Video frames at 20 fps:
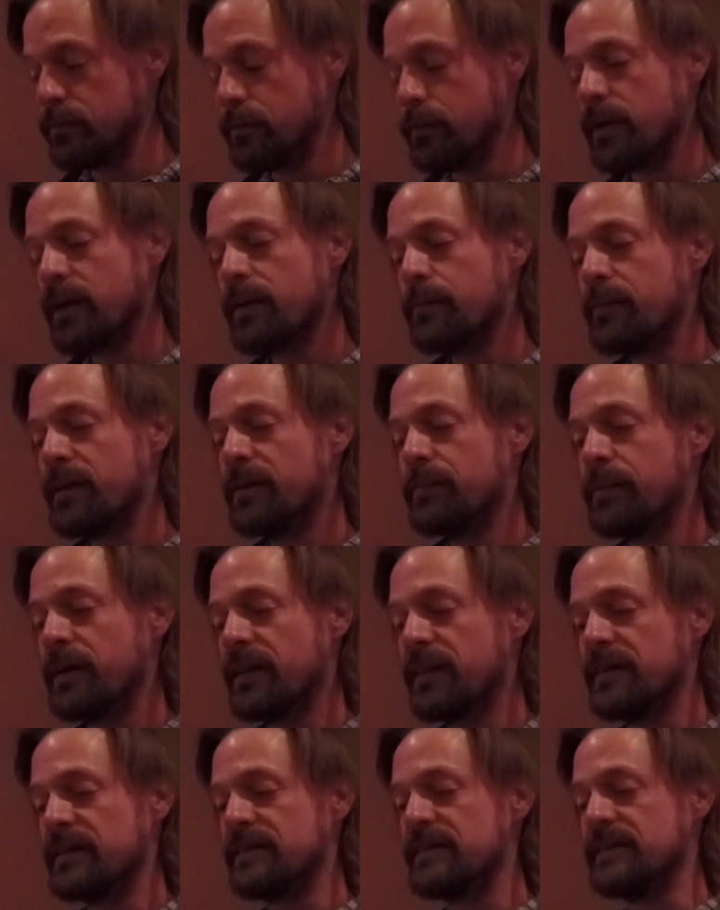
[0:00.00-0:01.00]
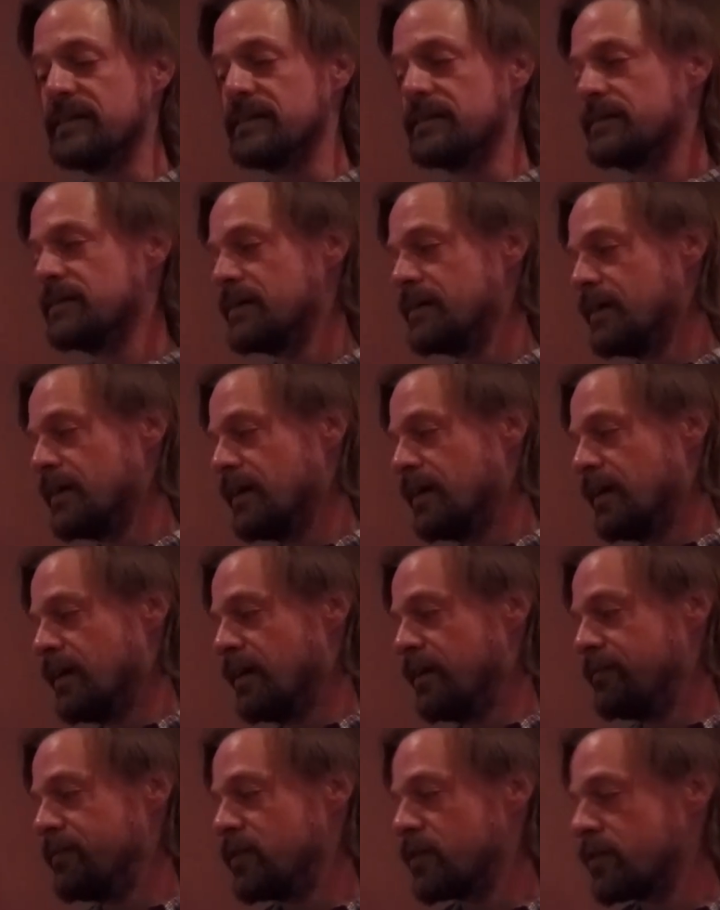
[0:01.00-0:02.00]
What I mean by this is,
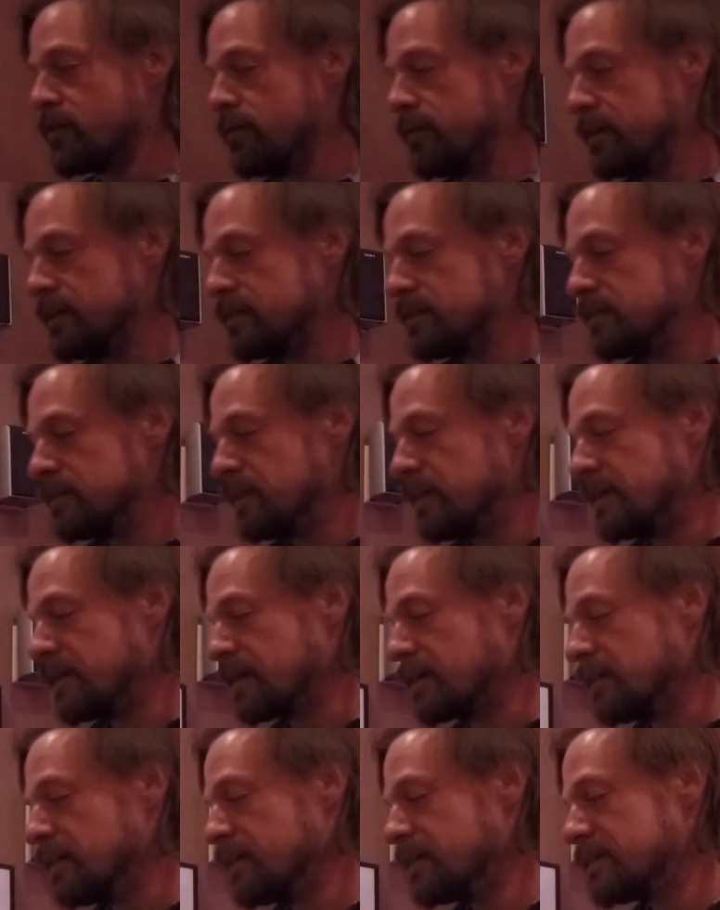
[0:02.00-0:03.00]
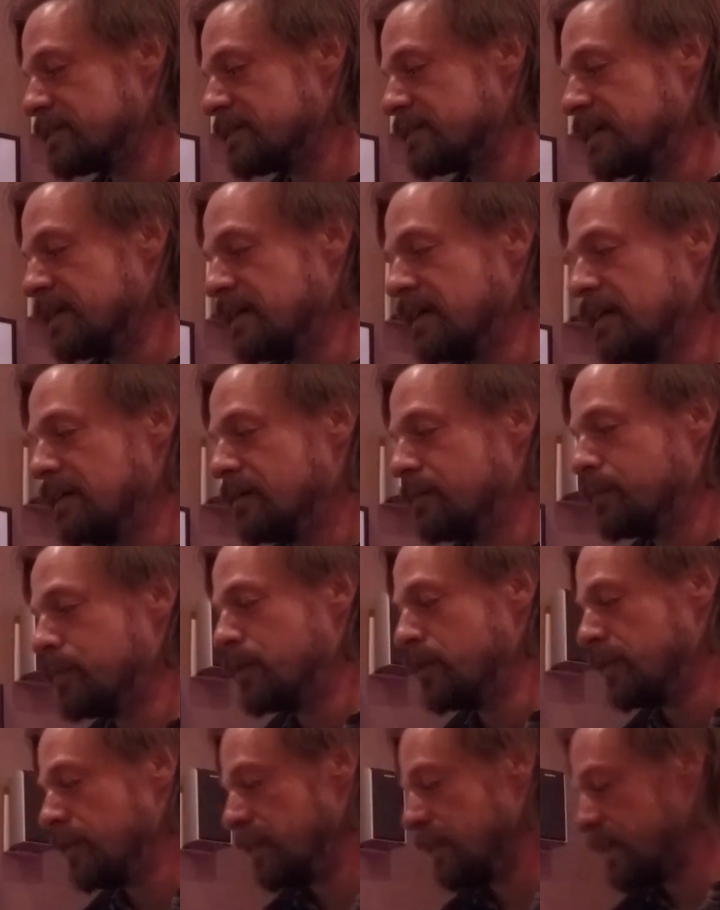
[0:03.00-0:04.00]
if you're going to, like, let's say,
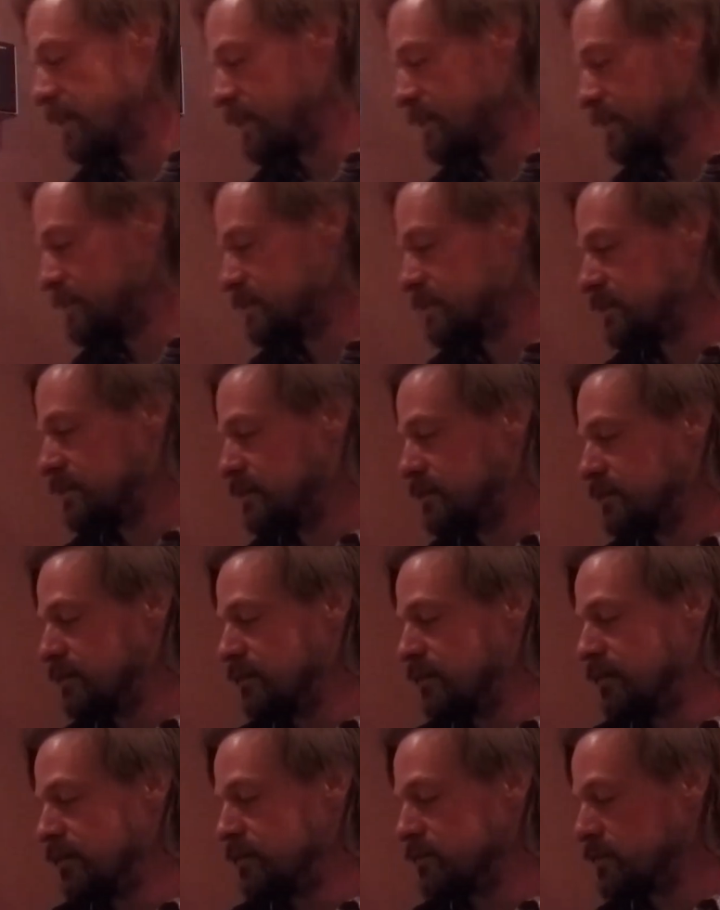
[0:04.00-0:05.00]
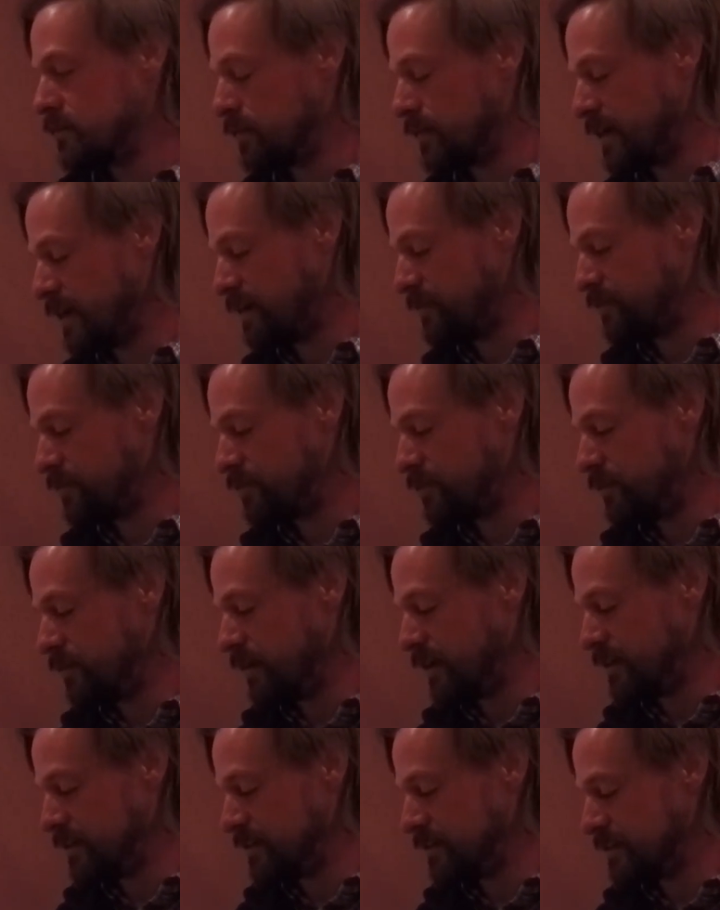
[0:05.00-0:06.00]
put lettuce, so I have a few
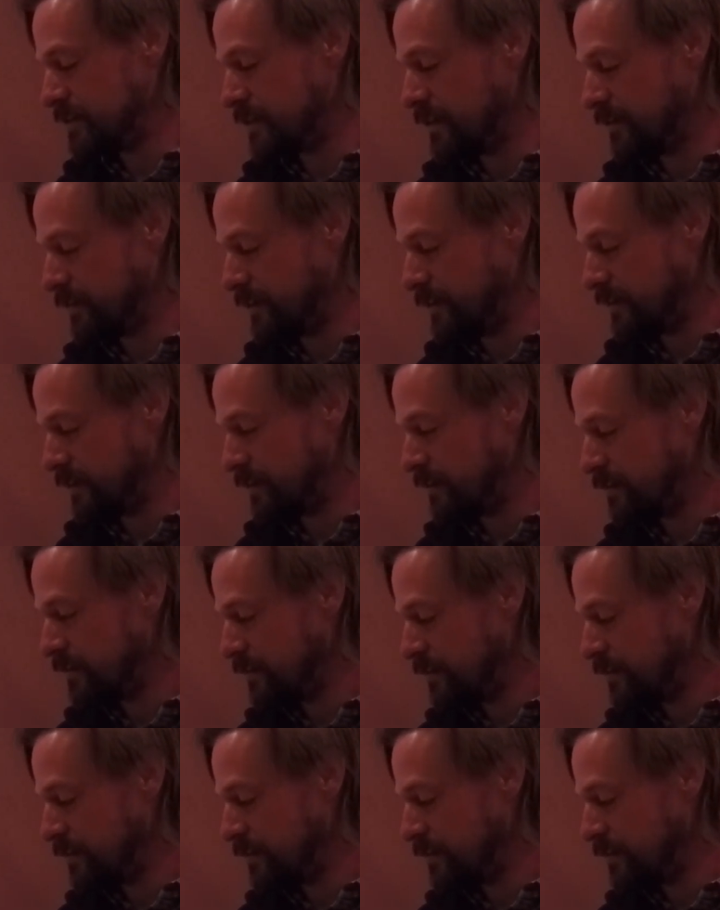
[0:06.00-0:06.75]
ideas down here.